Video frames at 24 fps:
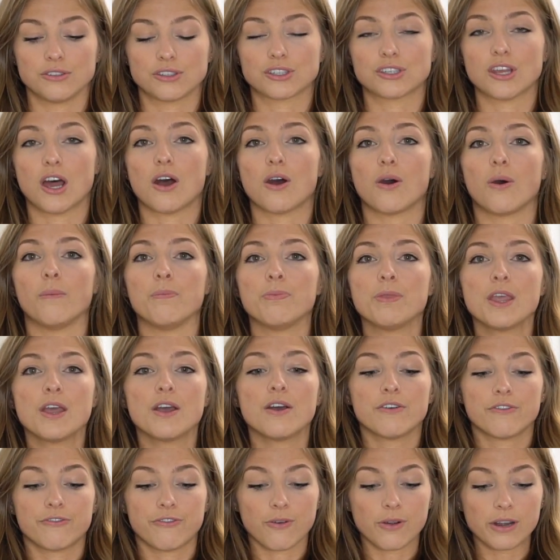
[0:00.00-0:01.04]
So
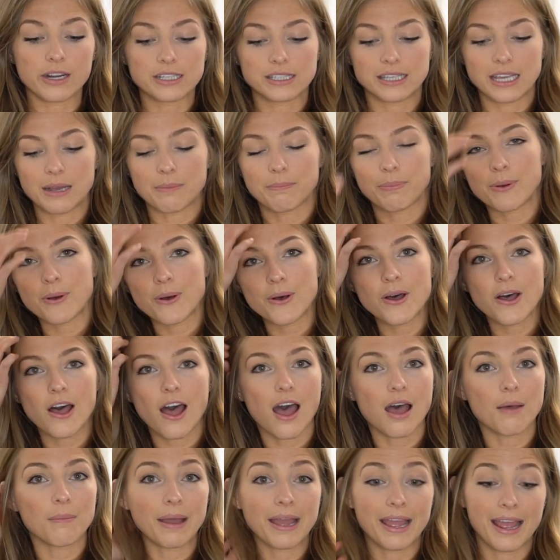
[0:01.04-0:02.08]
for example,
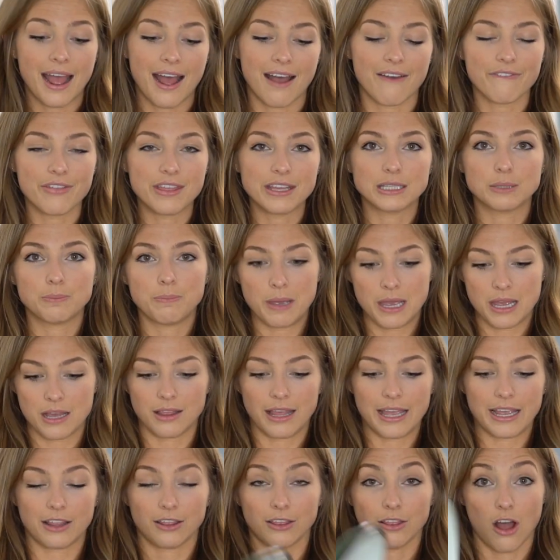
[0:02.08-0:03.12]
I have this big
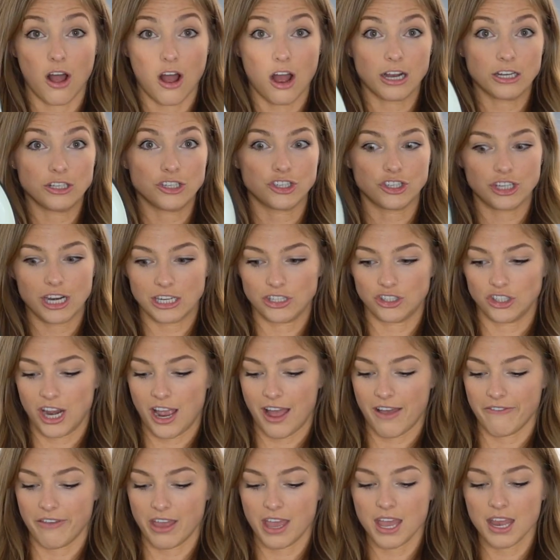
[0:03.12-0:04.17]
Lodge Dutch
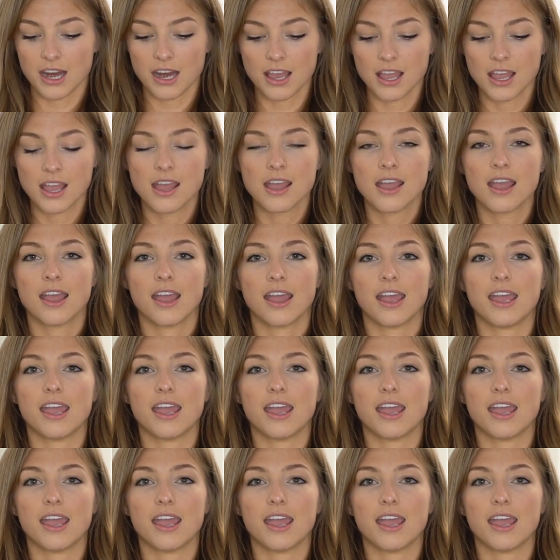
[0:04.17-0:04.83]
oven,